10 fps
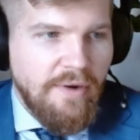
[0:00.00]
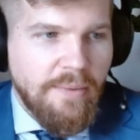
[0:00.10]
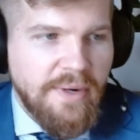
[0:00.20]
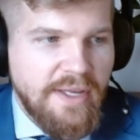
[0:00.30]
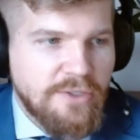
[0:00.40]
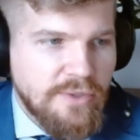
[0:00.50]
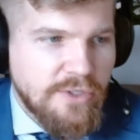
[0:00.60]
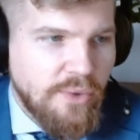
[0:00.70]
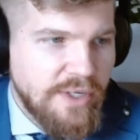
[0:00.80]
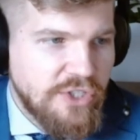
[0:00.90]
Already answered
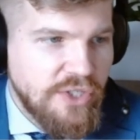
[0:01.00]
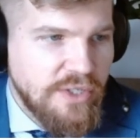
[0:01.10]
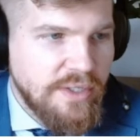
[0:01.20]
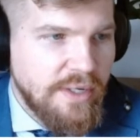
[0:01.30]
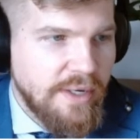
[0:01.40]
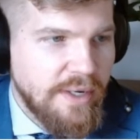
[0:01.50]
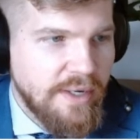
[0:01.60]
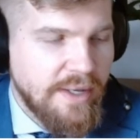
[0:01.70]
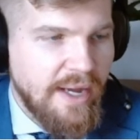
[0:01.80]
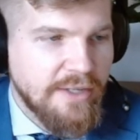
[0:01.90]
this question.
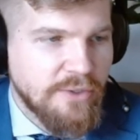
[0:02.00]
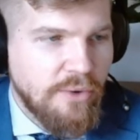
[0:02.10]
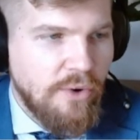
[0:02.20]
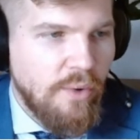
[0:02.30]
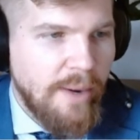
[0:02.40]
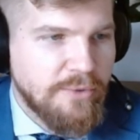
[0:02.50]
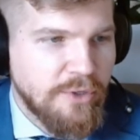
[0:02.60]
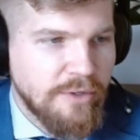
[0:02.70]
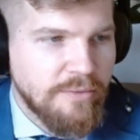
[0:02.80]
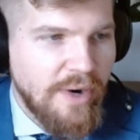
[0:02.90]
Yeah, so co-op
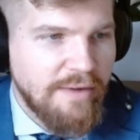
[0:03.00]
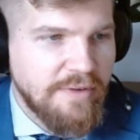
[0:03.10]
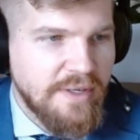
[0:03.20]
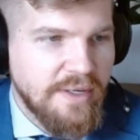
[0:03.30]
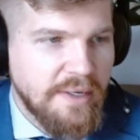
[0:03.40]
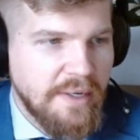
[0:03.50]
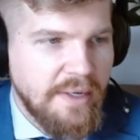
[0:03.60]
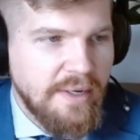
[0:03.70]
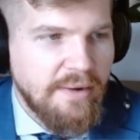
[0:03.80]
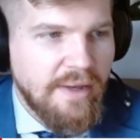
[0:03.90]
term Ravi,
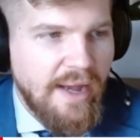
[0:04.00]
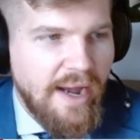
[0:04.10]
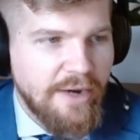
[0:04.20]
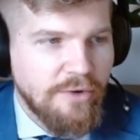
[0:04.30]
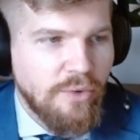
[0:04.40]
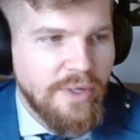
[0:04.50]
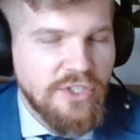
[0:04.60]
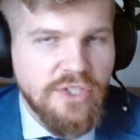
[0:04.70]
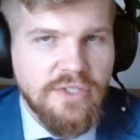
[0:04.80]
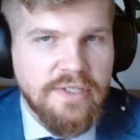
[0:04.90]
hide your
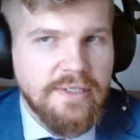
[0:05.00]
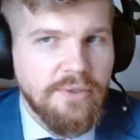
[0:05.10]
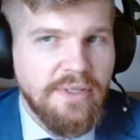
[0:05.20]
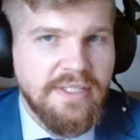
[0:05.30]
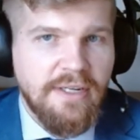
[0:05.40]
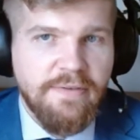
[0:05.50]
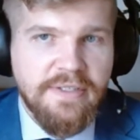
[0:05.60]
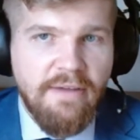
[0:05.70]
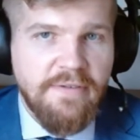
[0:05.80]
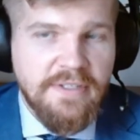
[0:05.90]
questions. So listen, if
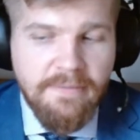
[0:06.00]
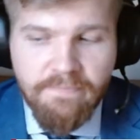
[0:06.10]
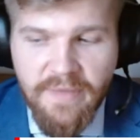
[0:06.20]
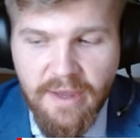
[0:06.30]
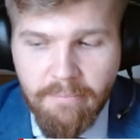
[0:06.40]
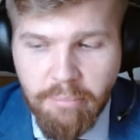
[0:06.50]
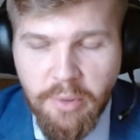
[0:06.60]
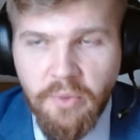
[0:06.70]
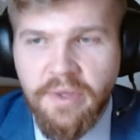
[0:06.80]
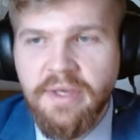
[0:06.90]
it's if it's
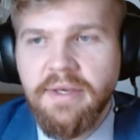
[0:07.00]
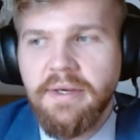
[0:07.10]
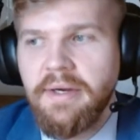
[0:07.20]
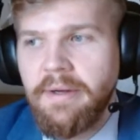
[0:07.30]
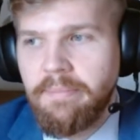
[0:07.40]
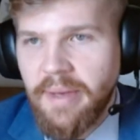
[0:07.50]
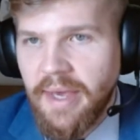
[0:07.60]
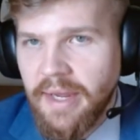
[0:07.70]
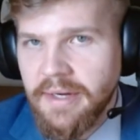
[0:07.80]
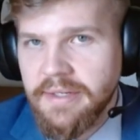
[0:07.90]
employee
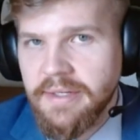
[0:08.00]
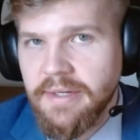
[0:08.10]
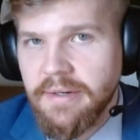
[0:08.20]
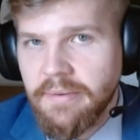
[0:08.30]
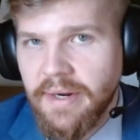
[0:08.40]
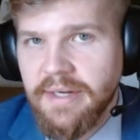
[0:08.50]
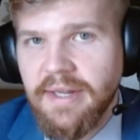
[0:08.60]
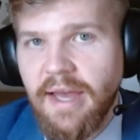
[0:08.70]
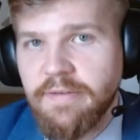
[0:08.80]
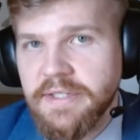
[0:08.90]
paid,
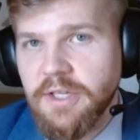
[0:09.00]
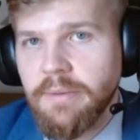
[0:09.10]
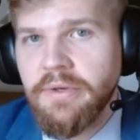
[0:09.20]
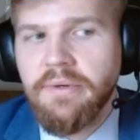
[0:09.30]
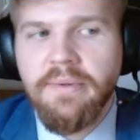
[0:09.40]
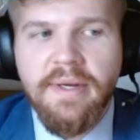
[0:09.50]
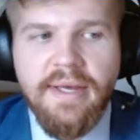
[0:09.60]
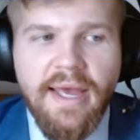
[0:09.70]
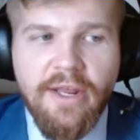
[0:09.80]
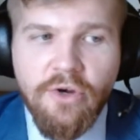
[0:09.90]
right? FSW,
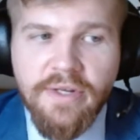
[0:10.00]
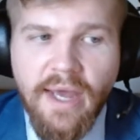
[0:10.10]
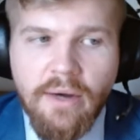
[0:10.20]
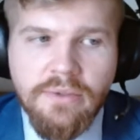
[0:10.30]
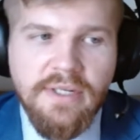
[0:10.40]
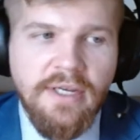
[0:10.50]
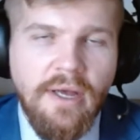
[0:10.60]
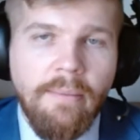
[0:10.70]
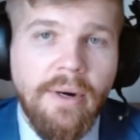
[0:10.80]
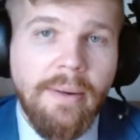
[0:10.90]
it could count,
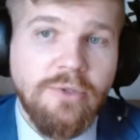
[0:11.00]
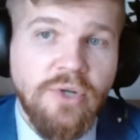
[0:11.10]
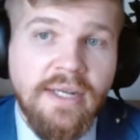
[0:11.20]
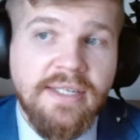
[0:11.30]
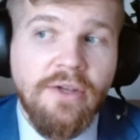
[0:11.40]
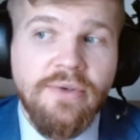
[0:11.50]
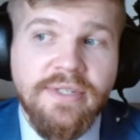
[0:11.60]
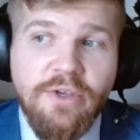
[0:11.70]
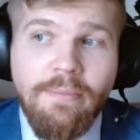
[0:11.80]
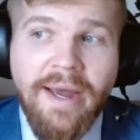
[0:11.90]
but what I'm trying to tell you
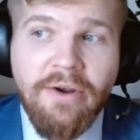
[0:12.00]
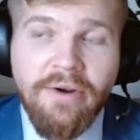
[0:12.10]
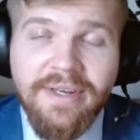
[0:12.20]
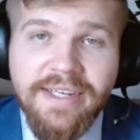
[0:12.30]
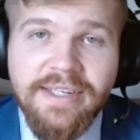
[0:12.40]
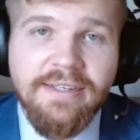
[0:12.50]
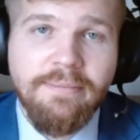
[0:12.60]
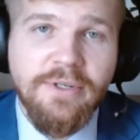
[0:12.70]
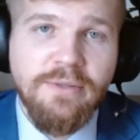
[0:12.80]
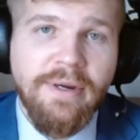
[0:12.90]
is that you might not need it
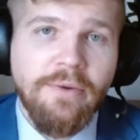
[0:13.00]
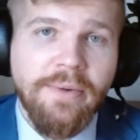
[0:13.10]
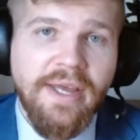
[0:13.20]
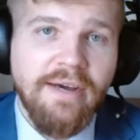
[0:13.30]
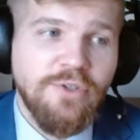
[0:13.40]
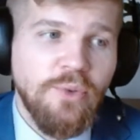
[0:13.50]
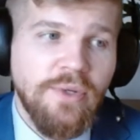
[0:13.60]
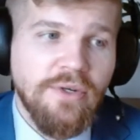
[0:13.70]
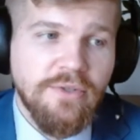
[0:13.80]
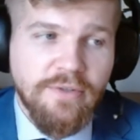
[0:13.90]
because you might already have two
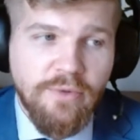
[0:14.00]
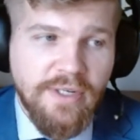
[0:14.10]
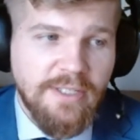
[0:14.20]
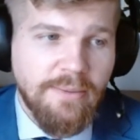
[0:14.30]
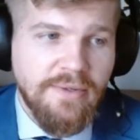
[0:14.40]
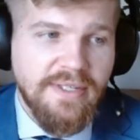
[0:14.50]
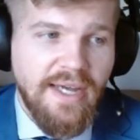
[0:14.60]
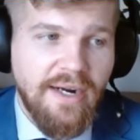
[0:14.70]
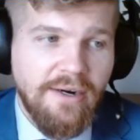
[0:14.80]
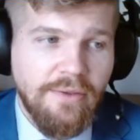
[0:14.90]
years of work experience
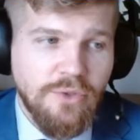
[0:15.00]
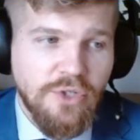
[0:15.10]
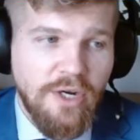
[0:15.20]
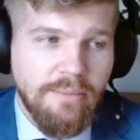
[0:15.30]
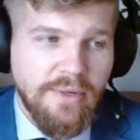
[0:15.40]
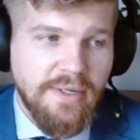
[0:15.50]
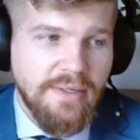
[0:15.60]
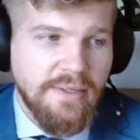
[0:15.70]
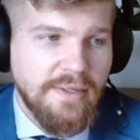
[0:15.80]
at another job, right?